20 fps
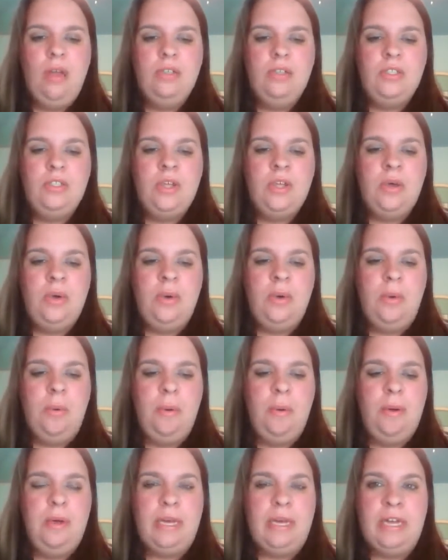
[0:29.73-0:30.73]

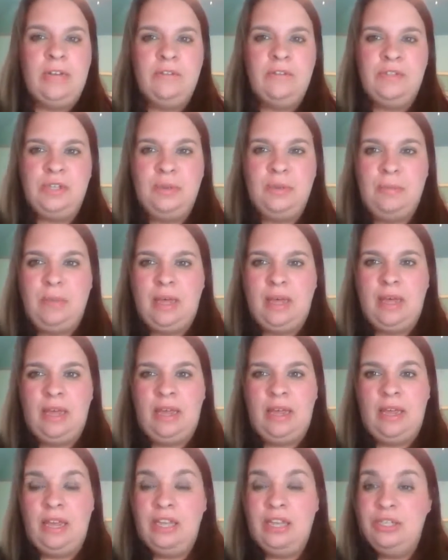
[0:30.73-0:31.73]
So after
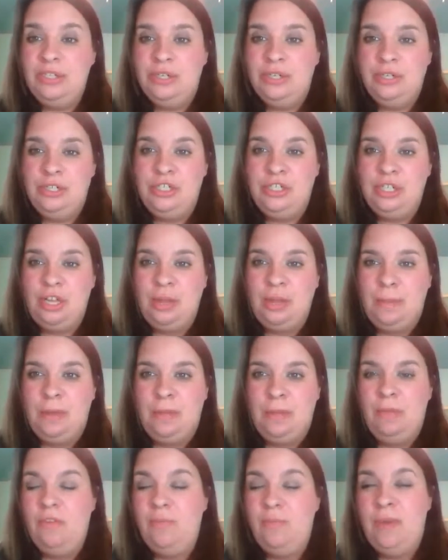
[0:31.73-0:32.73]
my internship,
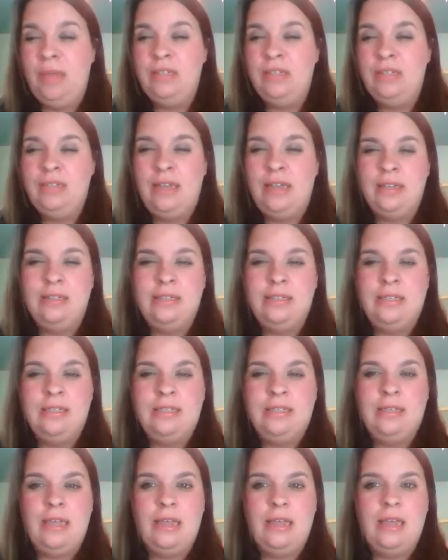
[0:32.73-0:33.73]
I moved back to
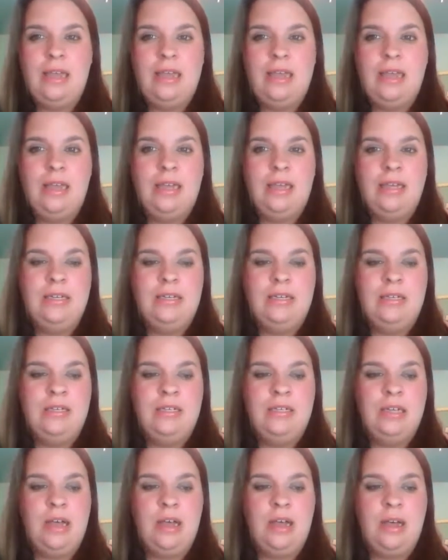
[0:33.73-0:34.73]
Texas,
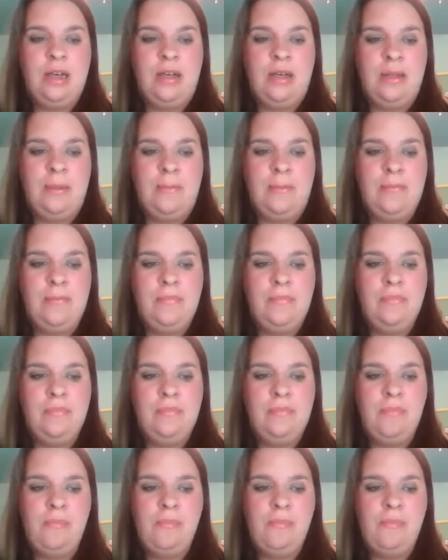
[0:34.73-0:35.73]
and I
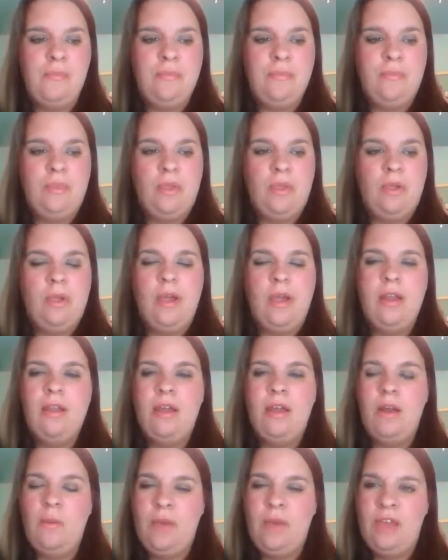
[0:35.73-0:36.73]
kind of
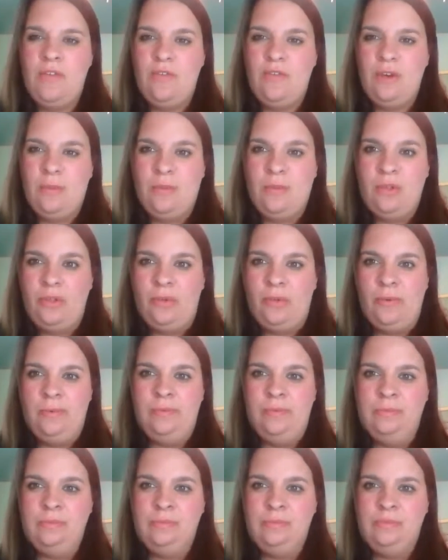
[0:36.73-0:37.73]
got away from the
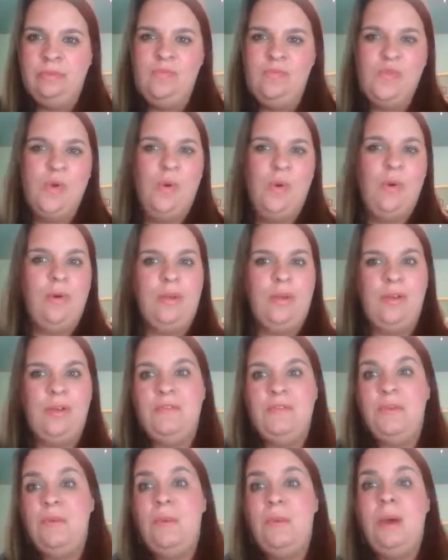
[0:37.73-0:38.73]
whole
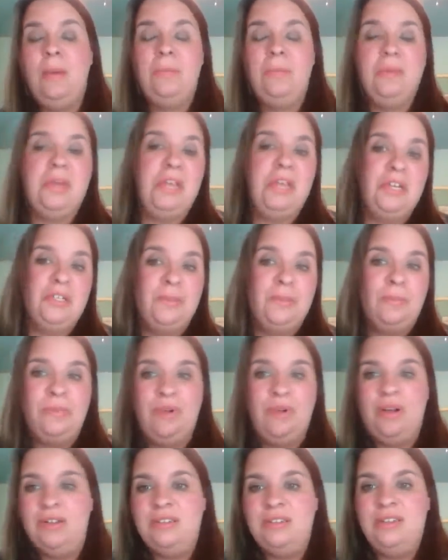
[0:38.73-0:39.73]
interview application
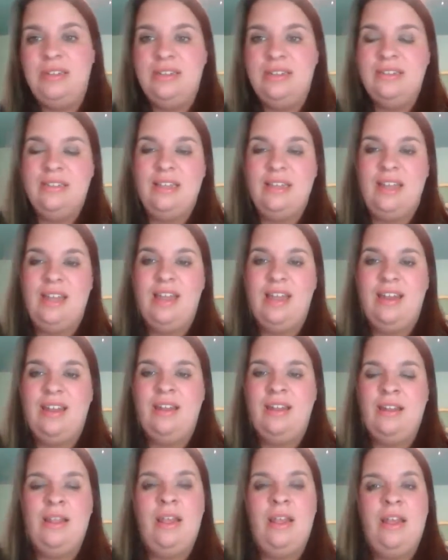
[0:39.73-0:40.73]
process again.
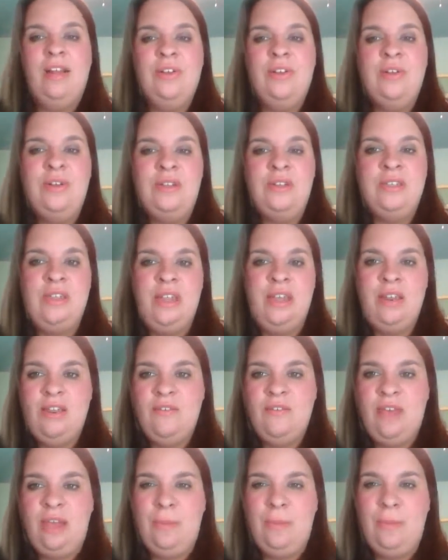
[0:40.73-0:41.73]
And it was the end
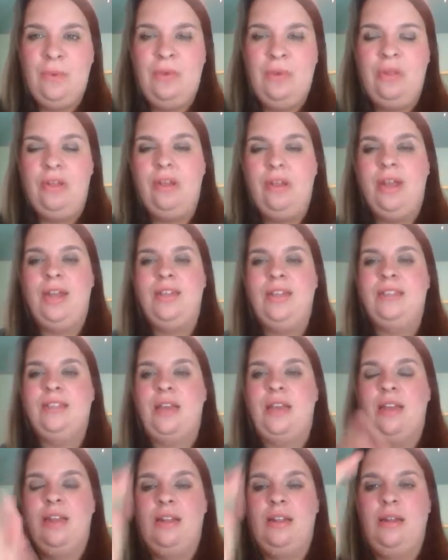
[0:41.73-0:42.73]
of April, and I
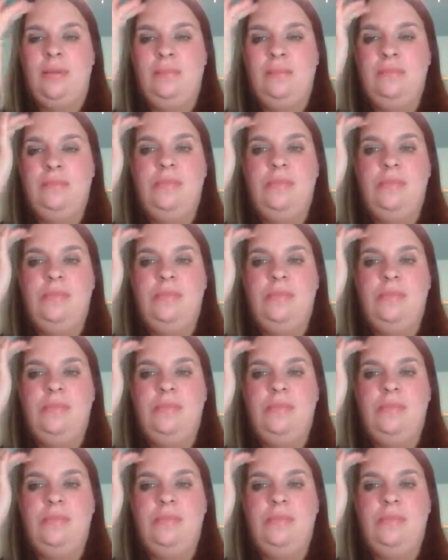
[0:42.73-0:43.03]
decided